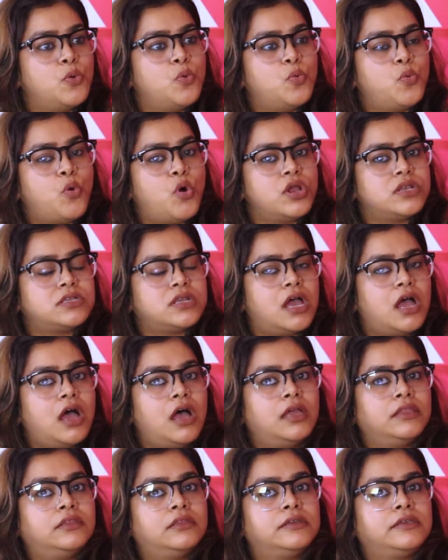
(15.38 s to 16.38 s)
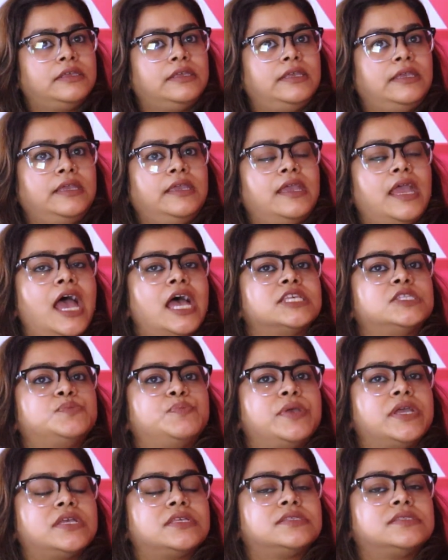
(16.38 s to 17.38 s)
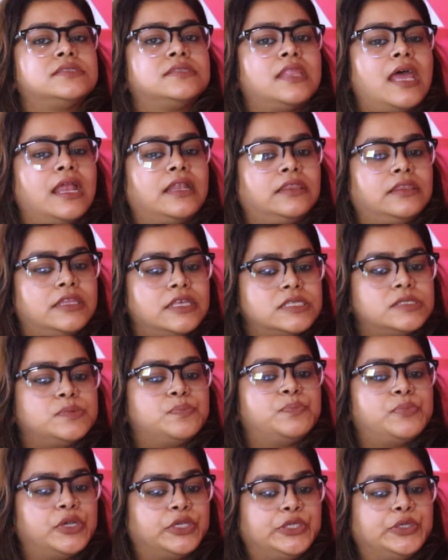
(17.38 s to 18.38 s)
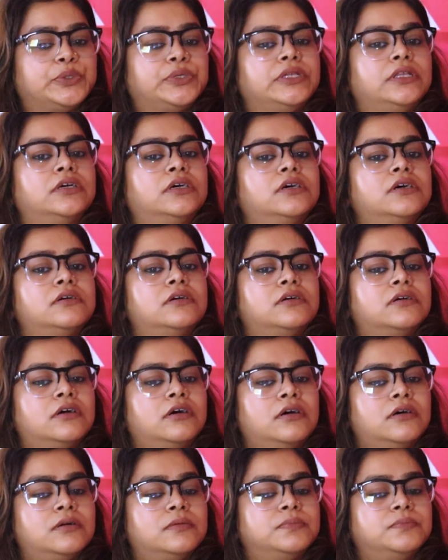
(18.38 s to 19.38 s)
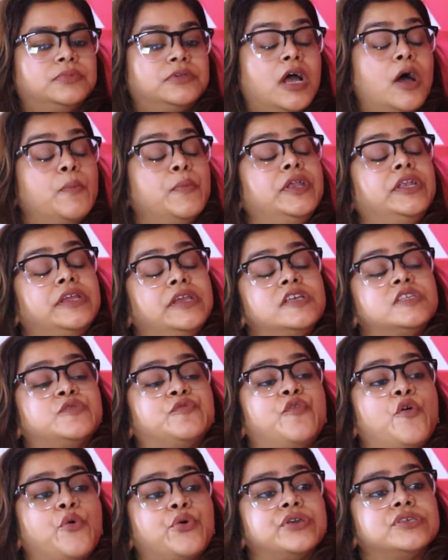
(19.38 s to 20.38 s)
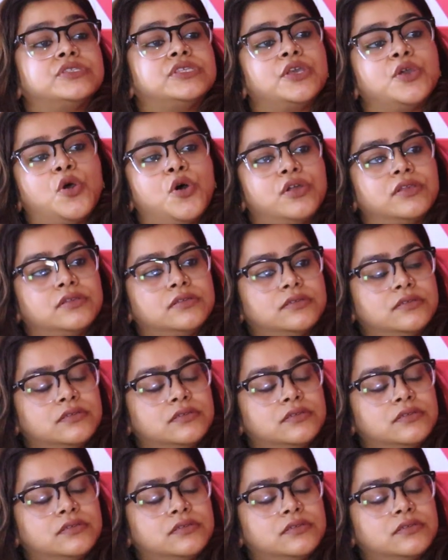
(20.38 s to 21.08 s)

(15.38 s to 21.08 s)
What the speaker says: What are the key aspects that this particular committee is focusing on?